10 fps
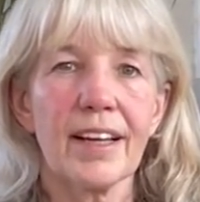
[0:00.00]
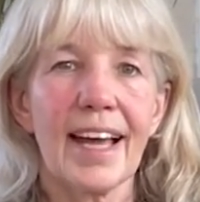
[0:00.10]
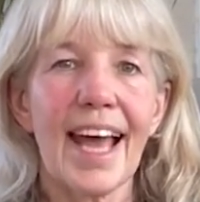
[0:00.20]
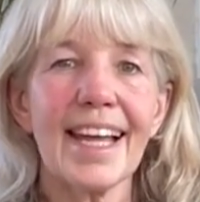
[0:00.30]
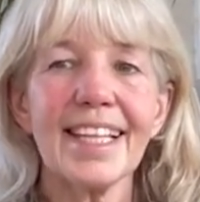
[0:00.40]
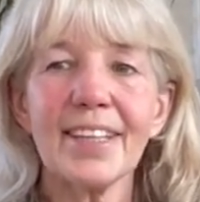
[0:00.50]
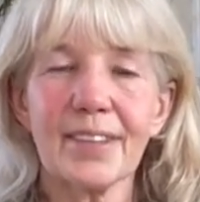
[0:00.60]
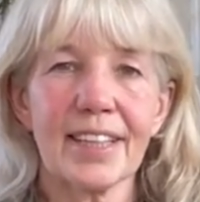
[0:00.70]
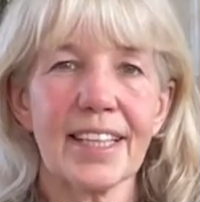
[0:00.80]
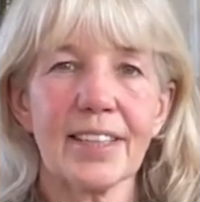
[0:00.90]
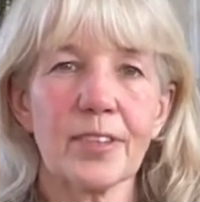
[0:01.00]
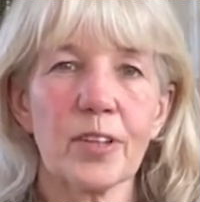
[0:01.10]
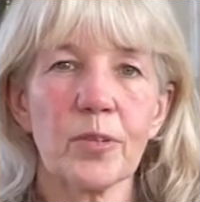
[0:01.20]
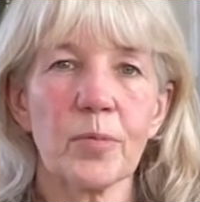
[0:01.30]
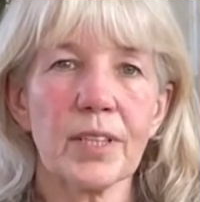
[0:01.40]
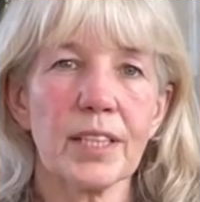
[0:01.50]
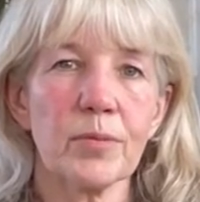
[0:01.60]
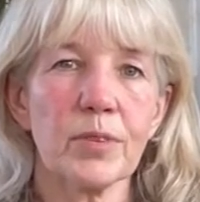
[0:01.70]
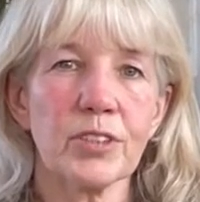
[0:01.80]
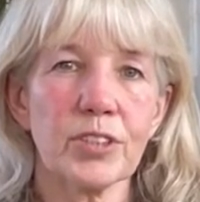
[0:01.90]
anything that
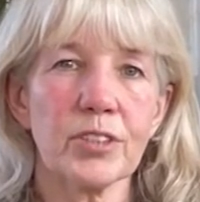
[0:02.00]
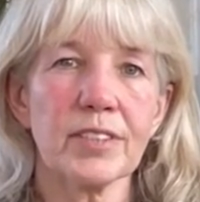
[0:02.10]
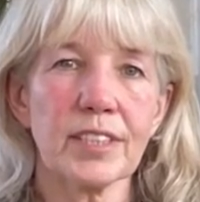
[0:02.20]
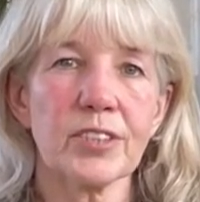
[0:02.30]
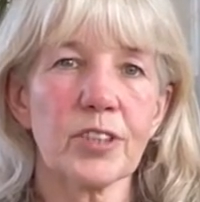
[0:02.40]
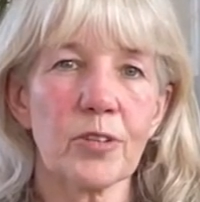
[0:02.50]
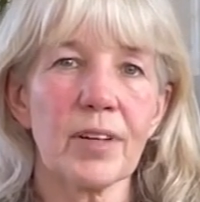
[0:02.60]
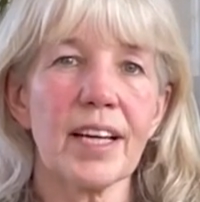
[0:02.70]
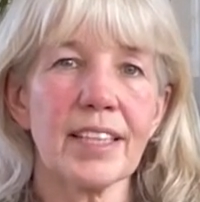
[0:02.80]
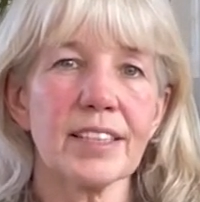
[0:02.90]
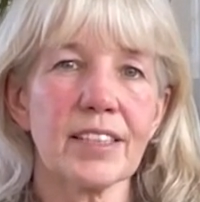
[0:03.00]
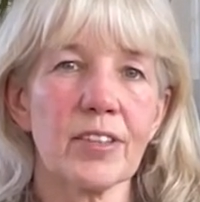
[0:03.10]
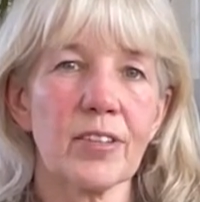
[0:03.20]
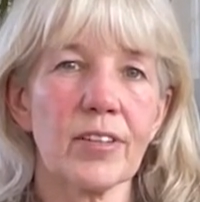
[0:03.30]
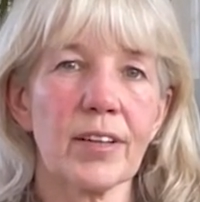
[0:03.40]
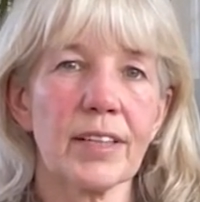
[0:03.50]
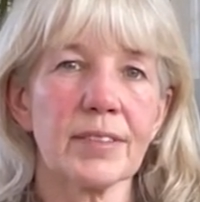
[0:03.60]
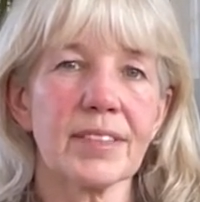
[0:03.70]
we're choosing to create in our lives,